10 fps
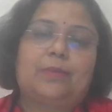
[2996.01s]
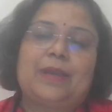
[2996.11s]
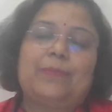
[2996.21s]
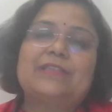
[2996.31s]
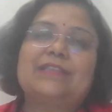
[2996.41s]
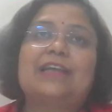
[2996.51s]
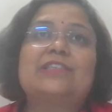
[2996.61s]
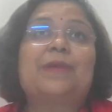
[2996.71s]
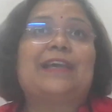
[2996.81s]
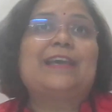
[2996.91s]
the baby
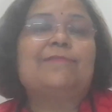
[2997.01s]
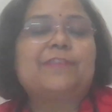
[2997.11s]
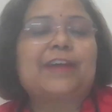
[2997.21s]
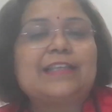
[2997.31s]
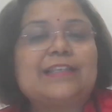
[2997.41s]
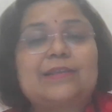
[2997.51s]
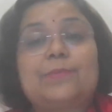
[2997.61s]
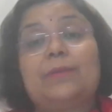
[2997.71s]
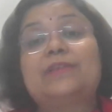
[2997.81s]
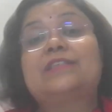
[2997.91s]
starts making friends,
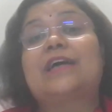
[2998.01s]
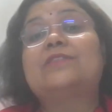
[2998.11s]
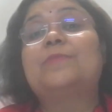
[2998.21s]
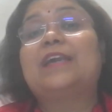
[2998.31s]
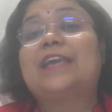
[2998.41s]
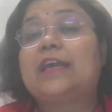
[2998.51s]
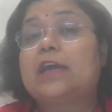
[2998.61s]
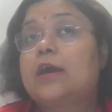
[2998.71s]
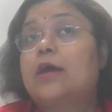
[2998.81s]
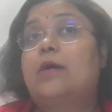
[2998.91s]
the baby starts
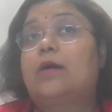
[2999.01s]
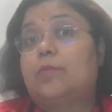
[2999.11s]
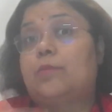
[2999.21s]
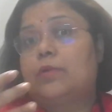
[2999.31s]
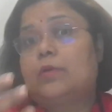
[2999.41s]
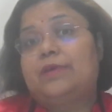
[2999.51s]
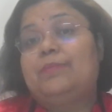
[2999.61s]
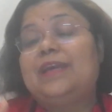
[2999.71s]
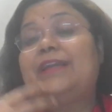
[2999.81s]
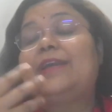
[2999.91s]
meeting
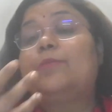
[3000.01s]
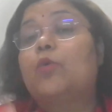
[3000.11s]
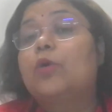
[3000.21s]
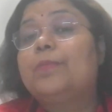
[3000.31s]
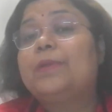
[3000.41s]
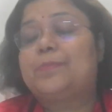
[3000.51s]
more